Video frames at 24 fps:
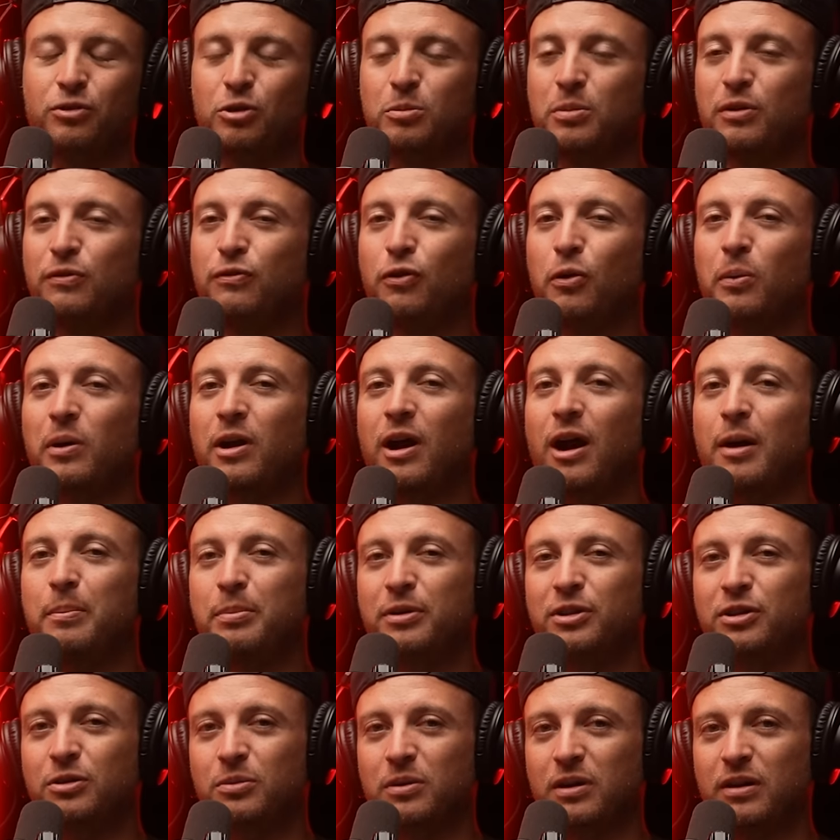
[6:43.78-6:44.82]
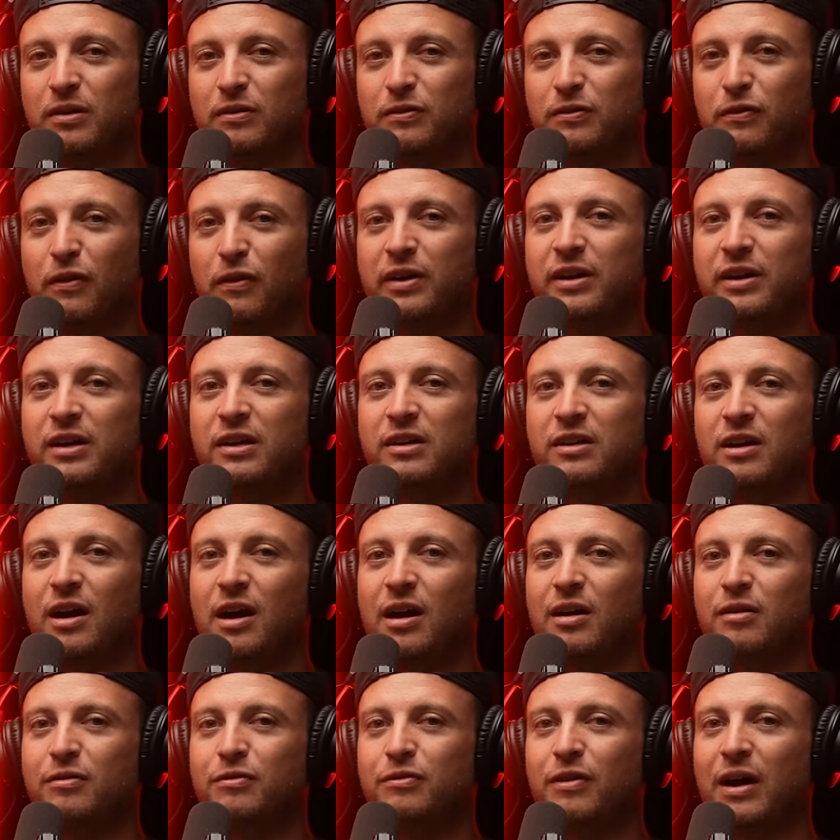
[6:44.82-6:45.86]
So before we hop into it, funny
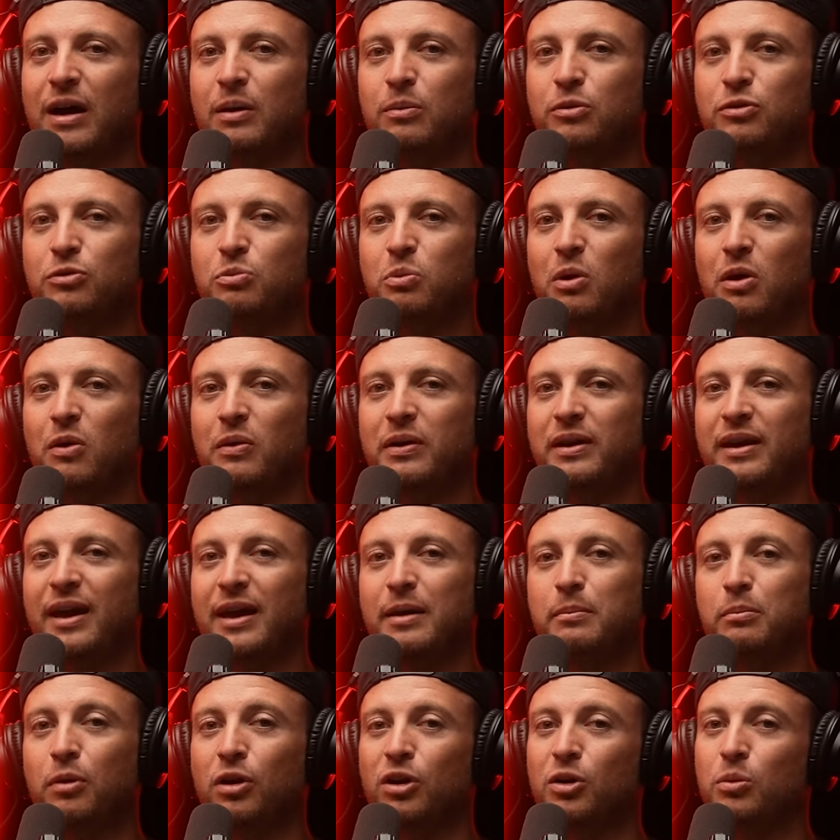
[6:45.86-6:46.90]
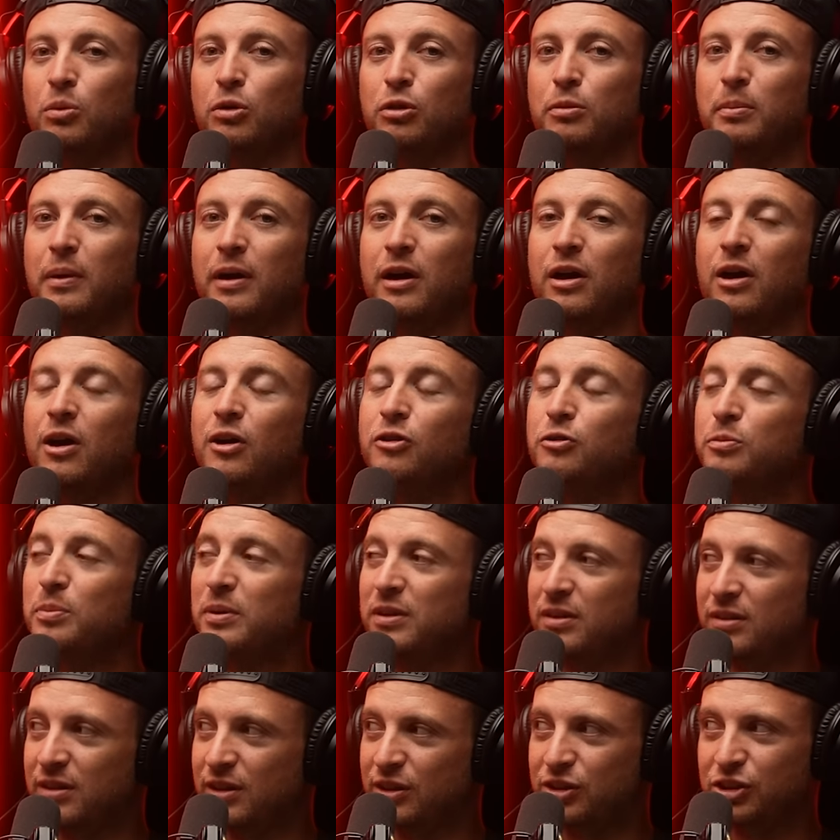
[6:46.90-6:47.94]
enough, I was wearing a Murder With My
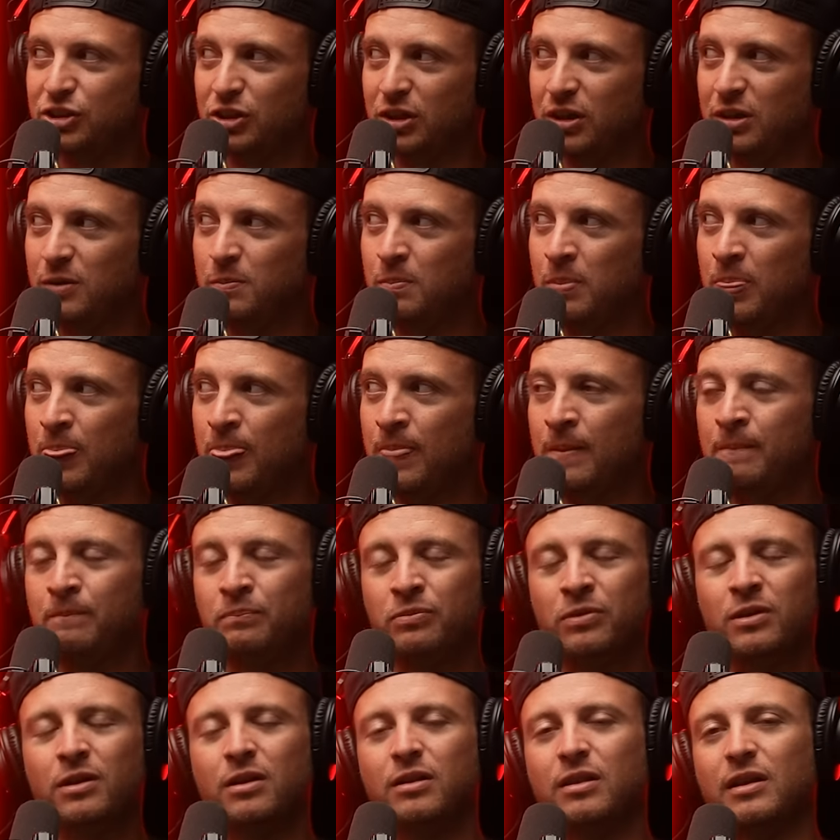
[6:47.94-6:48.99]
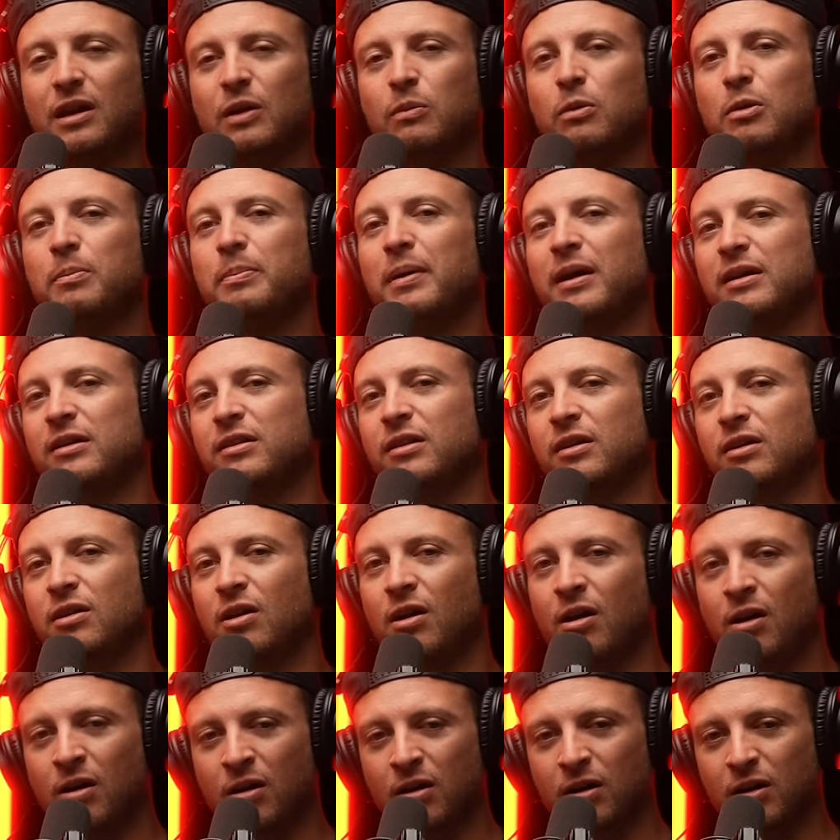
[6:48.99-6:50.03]
Husband t-shirt. And then I went back to the
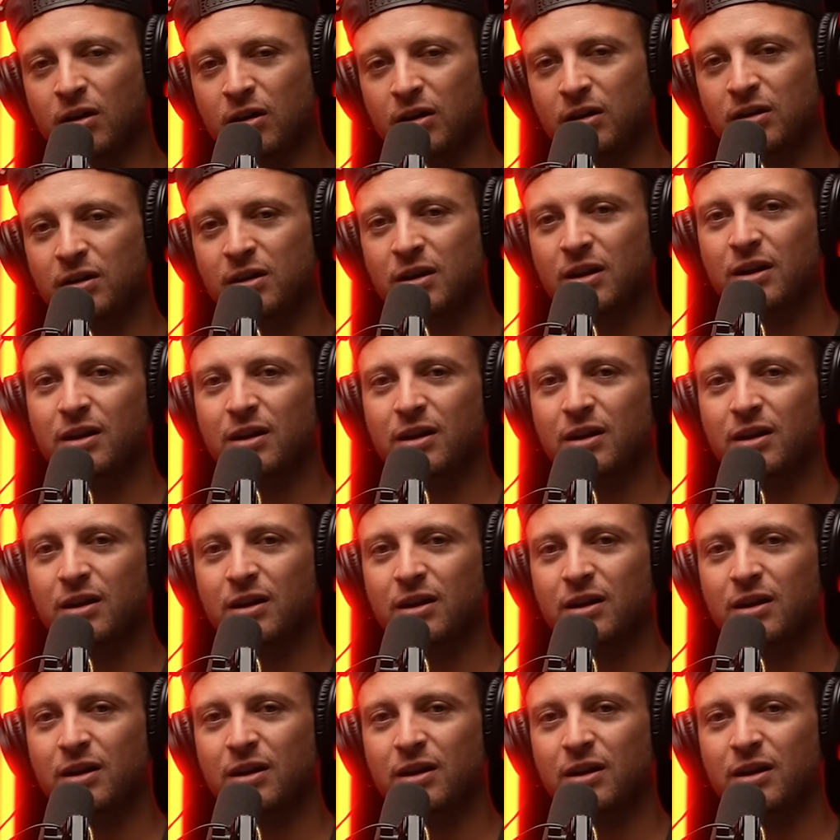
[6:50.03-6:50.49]
car.